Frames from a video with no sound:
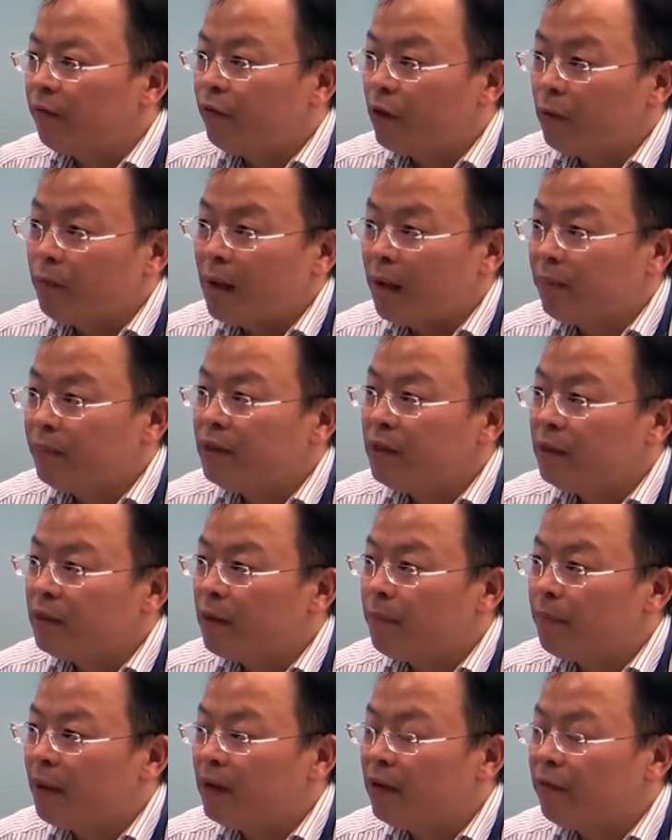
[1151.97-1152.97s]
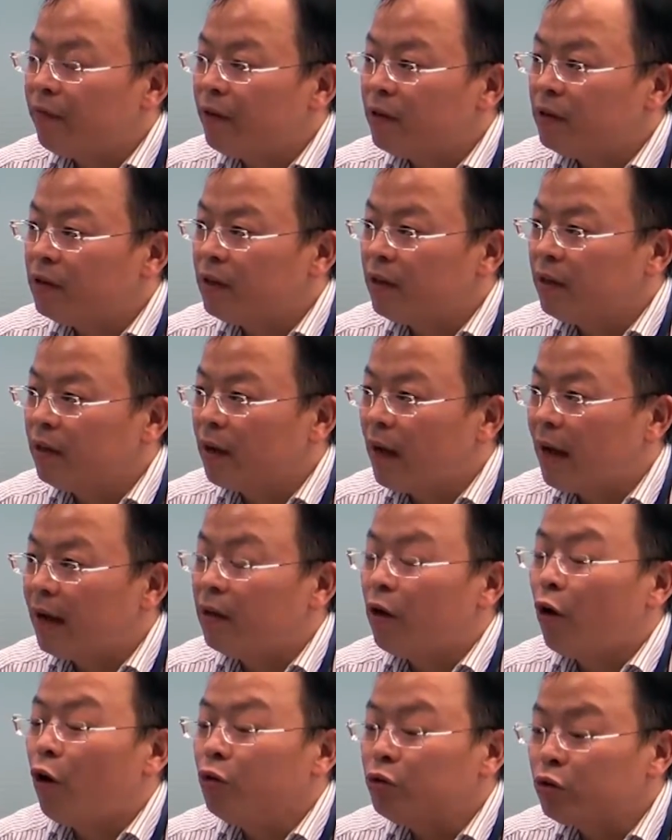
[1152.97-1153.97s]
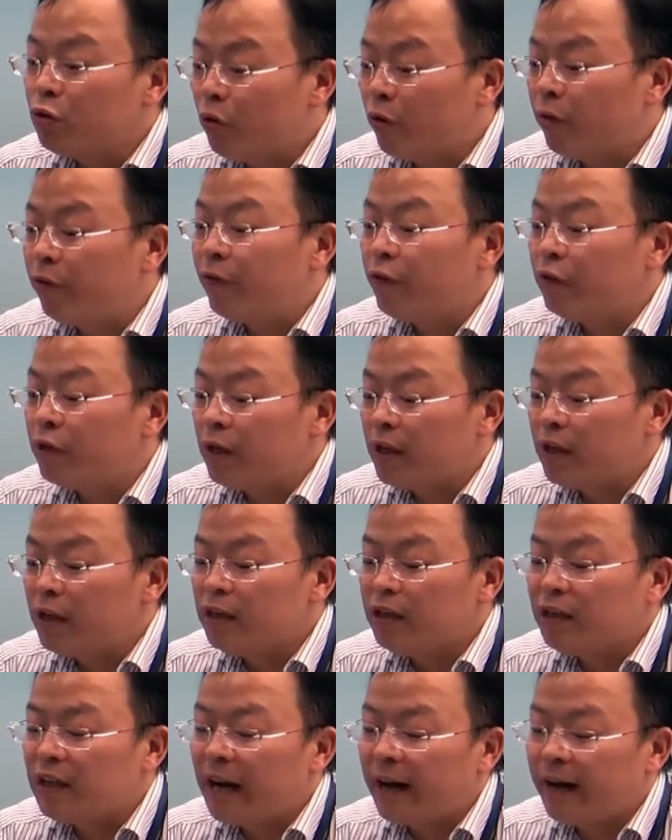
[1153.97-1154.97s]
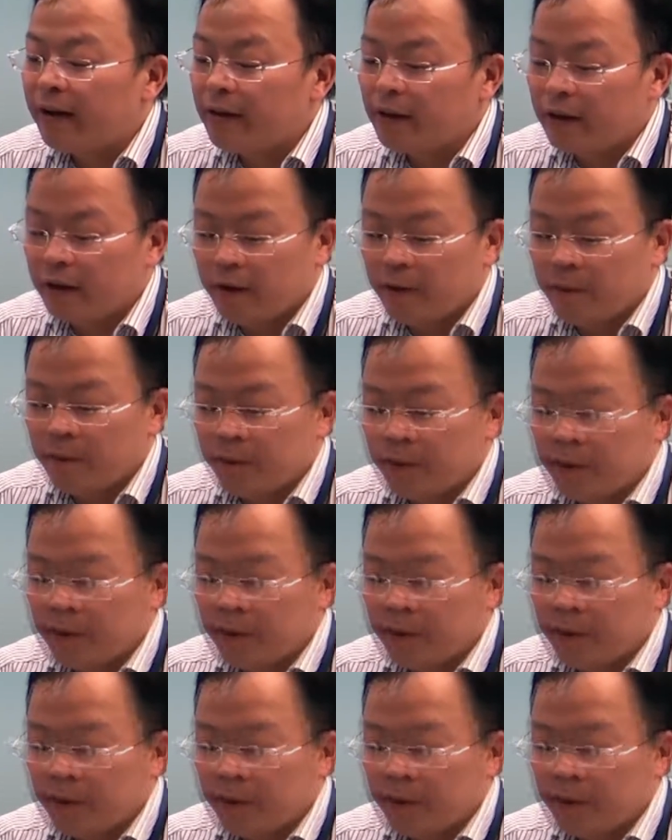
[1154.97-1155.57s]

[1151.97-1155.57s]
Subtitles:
for MEMS is a benefiting, and also for the entire